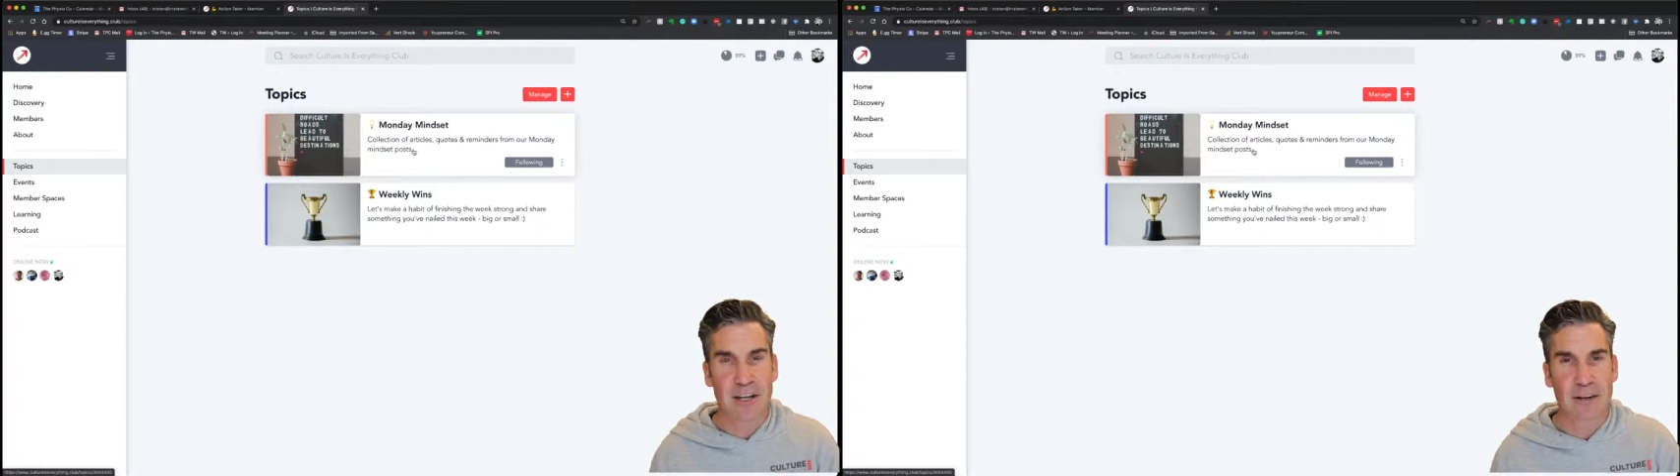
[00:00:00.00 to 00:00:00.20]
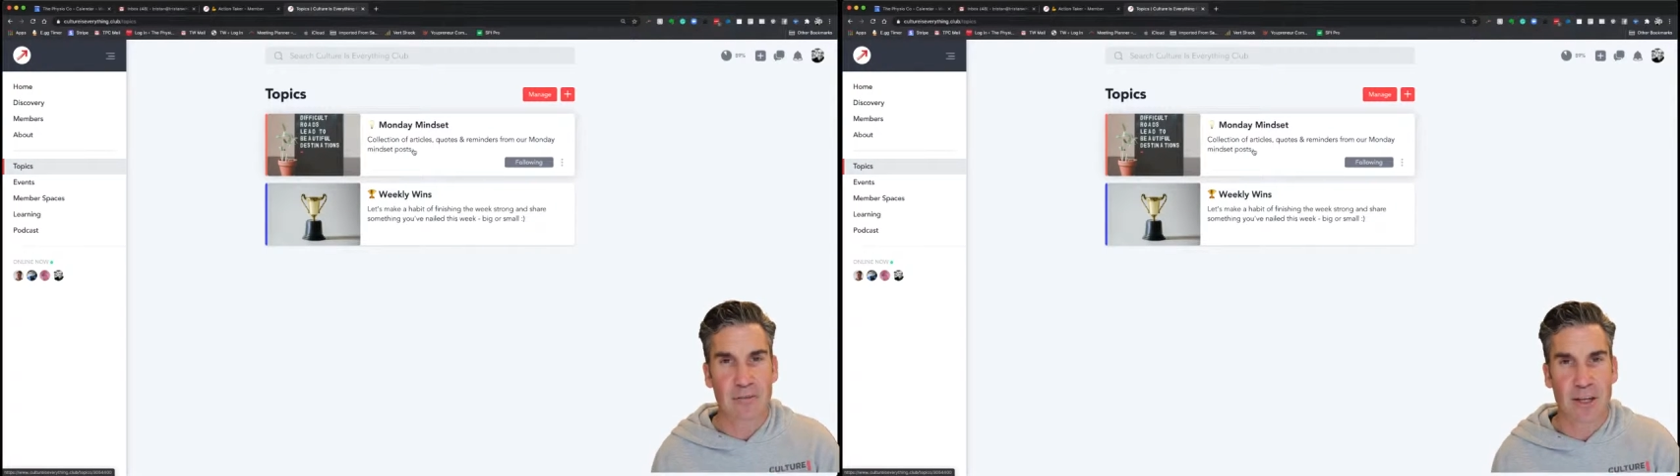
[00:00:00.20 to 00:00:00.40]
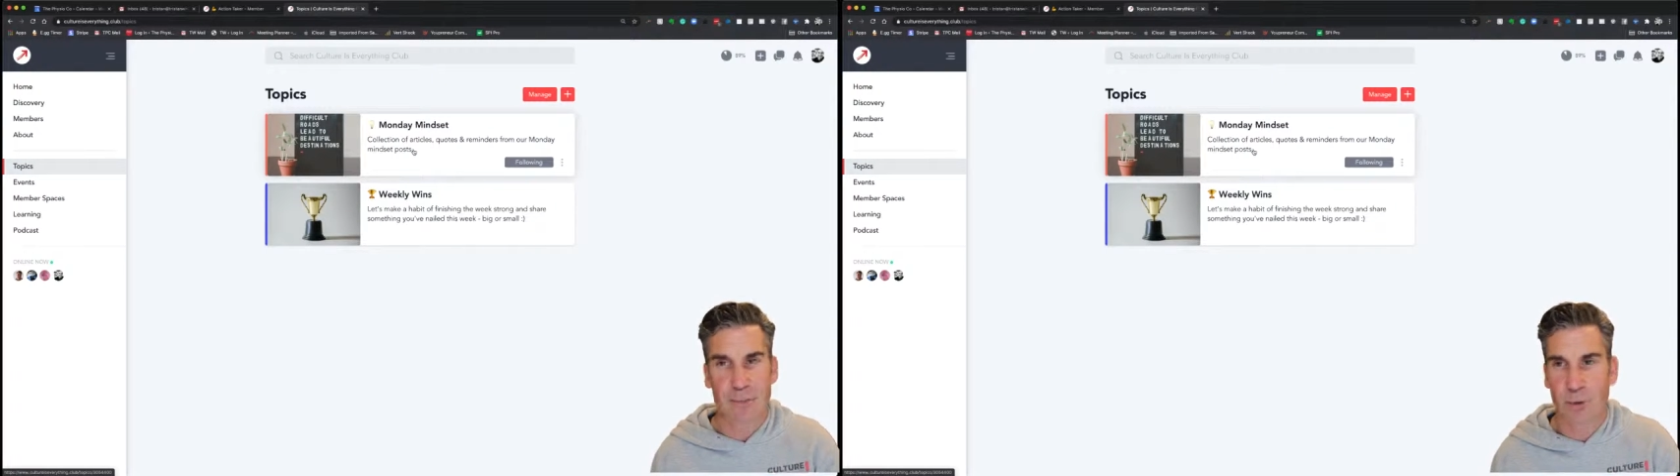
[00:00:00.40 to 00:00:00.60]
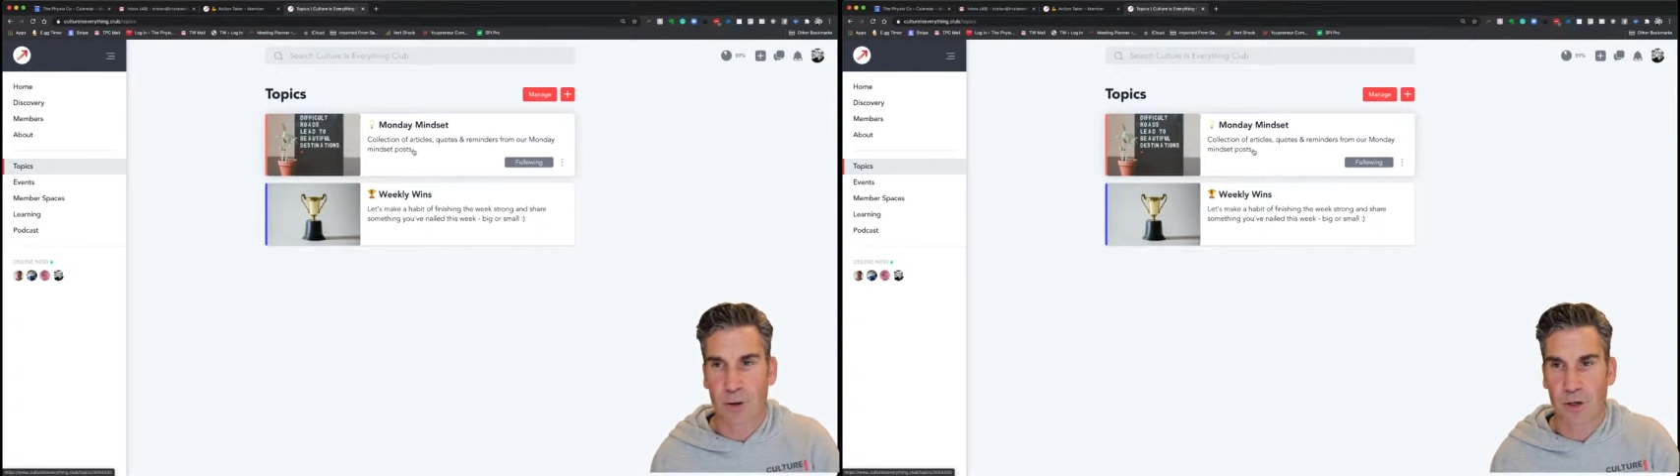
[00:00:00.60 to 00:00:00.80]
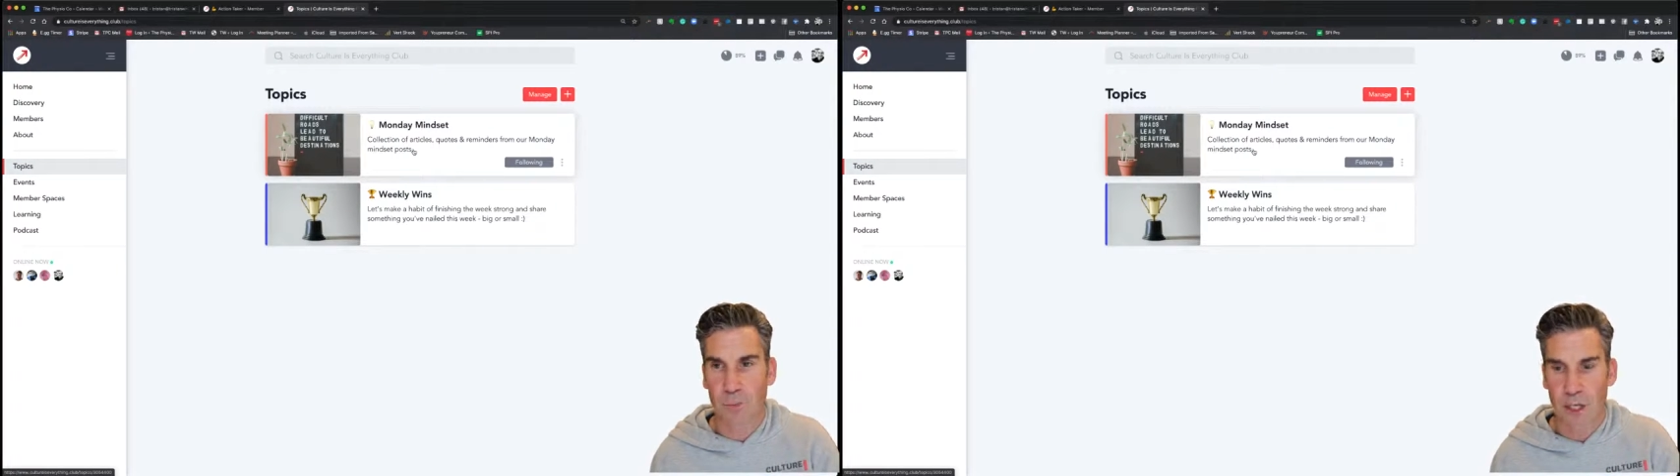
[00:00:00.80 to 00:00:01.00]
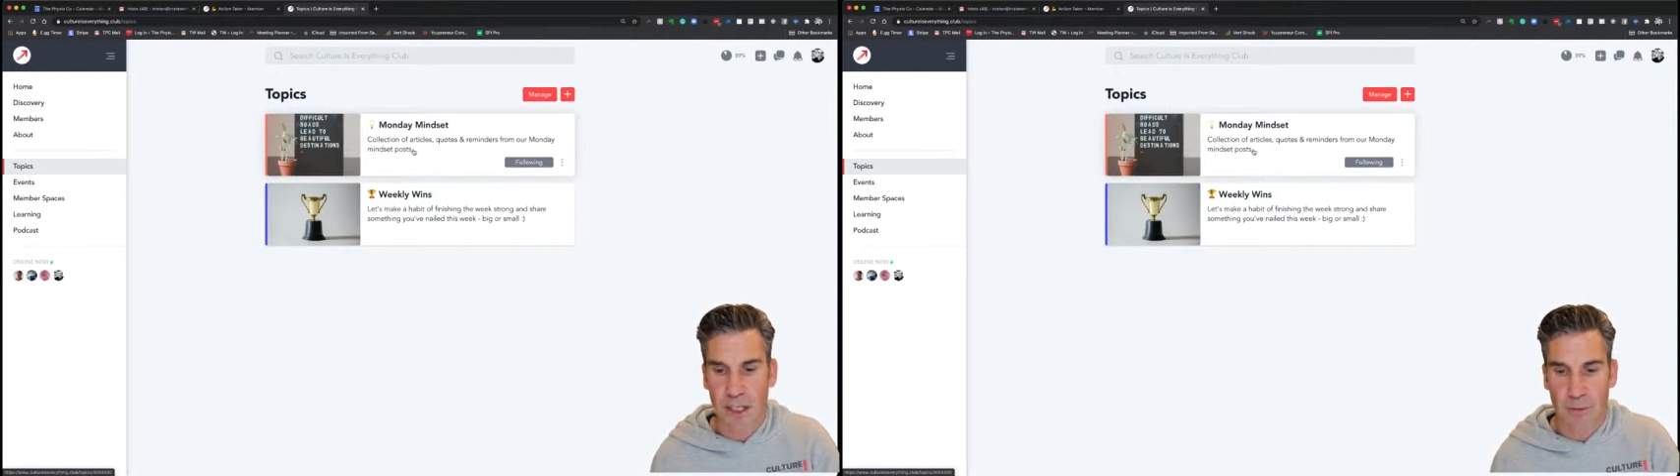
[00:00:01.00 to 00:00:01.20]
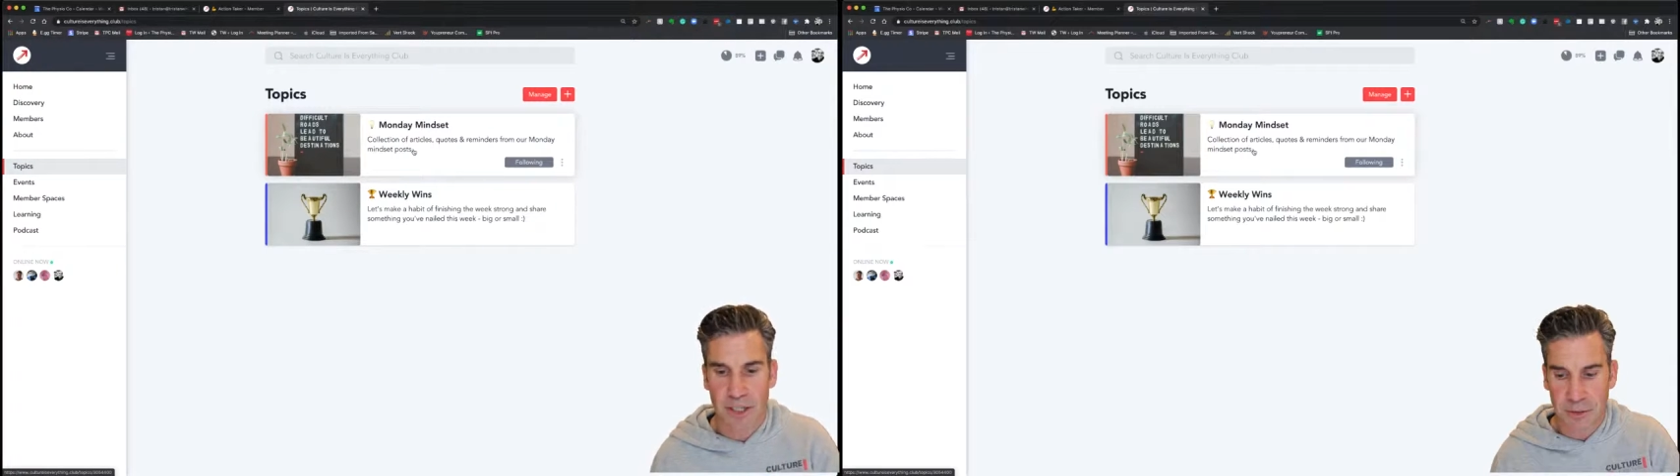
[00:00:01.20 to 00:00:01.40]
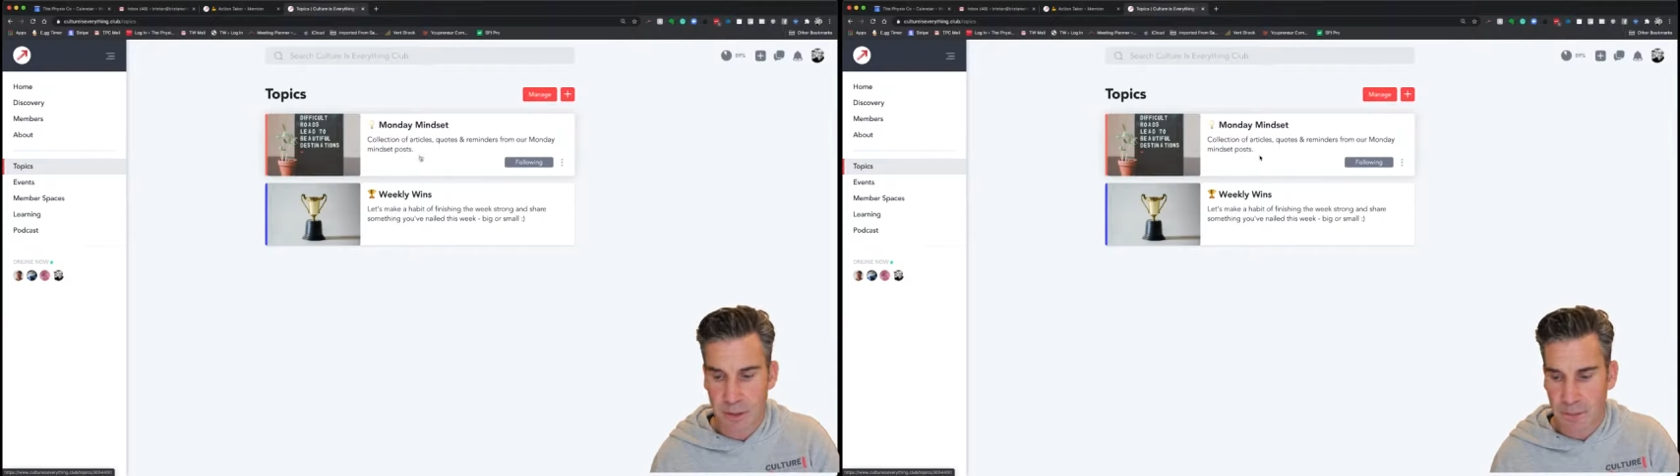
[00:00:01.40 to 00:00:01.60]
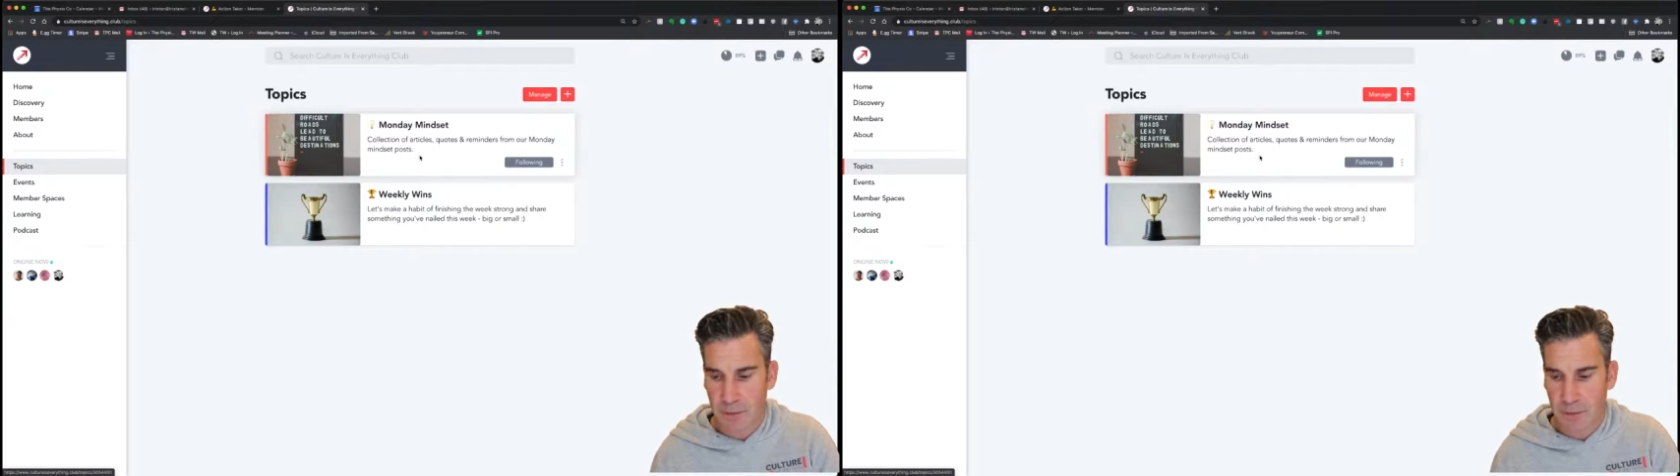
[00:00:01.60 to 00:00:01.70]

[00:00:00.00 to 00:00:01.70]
for the important work that we're doing.